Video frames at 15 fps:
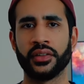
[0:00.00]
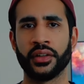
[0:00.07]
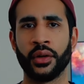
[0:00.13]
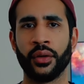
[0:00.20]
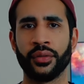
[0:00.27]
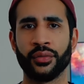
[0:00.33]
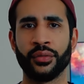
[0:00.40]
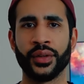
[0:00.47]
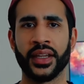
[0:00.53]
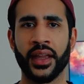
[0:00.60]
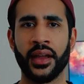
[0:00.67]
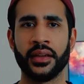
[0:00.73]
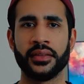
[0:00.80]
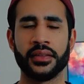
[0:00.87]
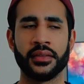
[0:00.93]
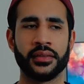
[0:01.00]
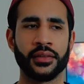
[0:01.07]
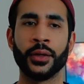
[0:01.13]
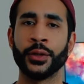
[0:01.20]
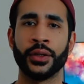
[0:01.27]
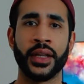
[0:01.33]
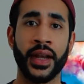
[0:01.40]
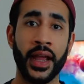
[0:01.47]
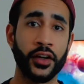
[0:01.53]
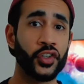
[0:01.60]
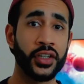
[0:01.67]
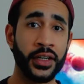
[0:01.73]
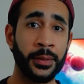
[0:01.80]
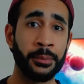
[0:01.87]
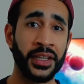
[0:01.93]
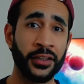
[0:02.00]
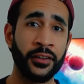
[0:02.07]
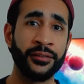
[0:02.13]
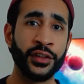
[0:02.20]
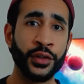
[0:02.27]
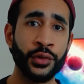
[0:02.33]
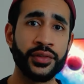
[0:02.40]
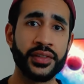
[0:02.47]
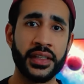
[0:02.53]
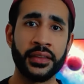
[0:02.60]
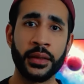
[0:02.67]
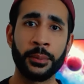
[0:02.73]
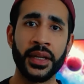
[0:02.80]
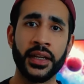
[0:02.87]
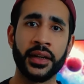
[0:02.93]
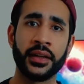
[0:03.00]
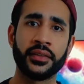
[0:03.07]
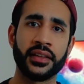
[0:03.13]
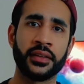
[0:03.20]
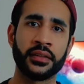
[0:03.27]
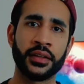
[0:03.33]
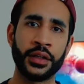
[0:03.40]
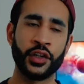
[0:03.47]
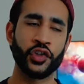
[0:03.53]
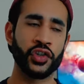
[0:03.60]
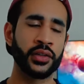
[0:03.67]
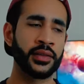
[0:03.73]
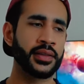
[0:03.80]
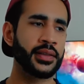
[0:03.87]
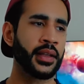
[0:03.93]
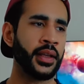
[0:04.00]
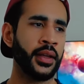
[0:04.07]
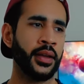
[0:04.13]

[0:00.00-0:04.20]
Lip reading: to go through the cases so you can actually be of use in the meeting to the clinicians.